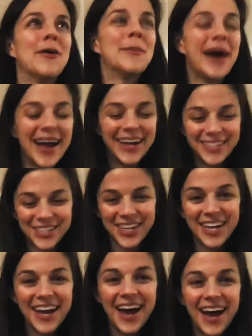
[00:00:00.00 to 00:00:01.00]
so much.
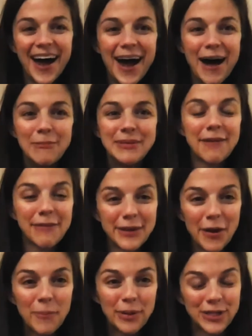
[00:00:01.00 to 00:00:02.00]
Definitely
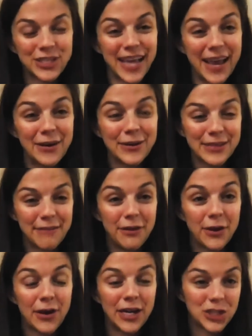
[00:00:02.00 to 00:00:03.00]
don't push sales
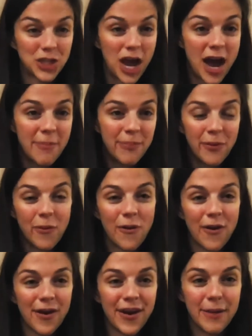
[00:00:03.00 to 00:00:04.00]
if you're a shop
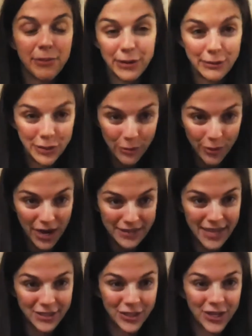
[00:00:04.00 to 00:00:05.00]
or a producer
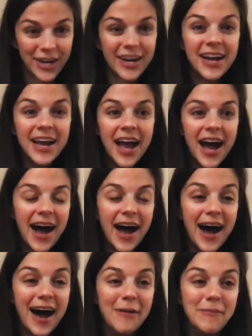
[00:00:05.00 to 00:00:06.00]
processor.
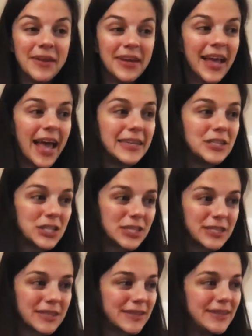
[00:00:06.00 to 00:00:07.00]
And
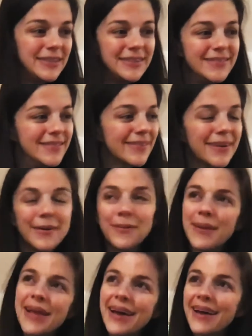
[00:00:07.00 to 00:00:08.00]
just,
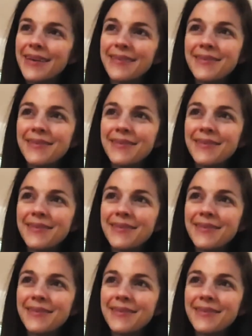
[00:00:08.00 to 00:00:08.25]
oh man.